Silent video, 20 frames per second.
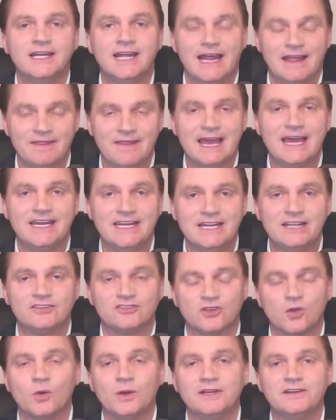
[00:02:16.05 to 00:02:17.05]
and that
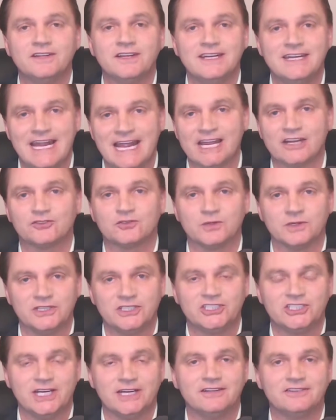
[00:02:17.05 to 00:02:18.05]
is going to
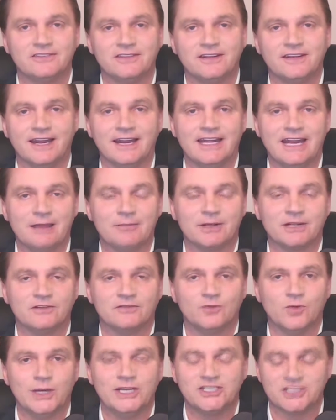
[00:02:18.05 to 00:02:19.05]
naturally change the dynamic
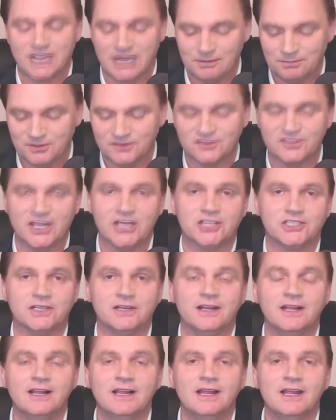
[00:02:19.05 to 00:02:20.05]
of wage
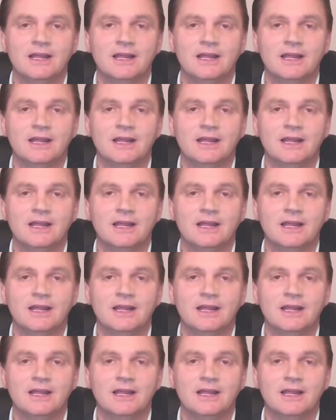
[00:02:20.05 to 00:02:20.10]
compensation.